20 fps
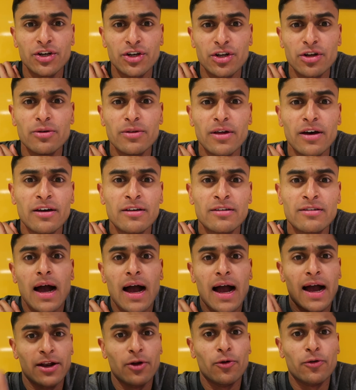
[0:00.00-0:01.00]
do this.
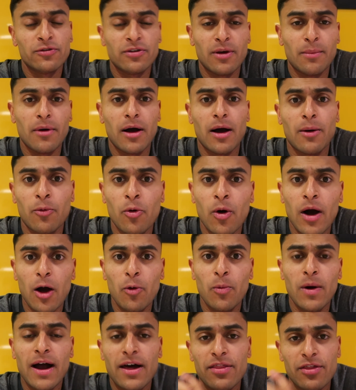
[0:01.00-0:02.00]
And also I'm quite
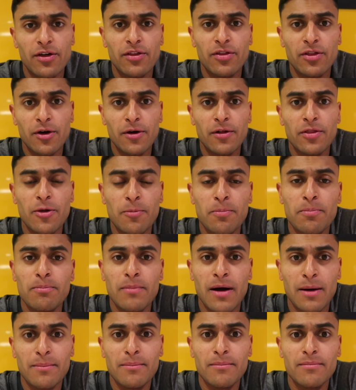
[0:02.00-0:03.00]
aware that
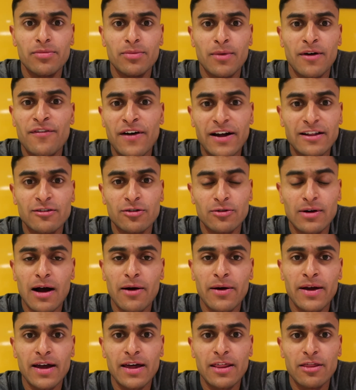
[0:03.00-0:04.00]
my friends who
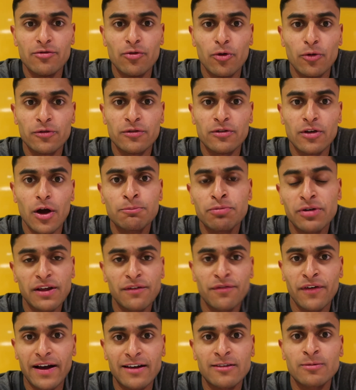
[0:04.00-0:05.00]
are out here, they're also
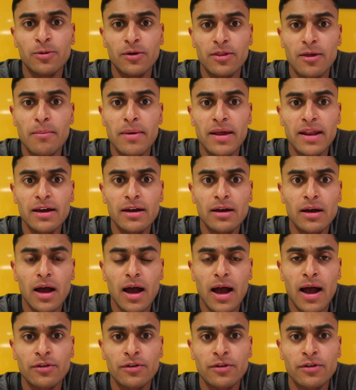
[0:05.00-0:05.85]
pretty flexible at the minute.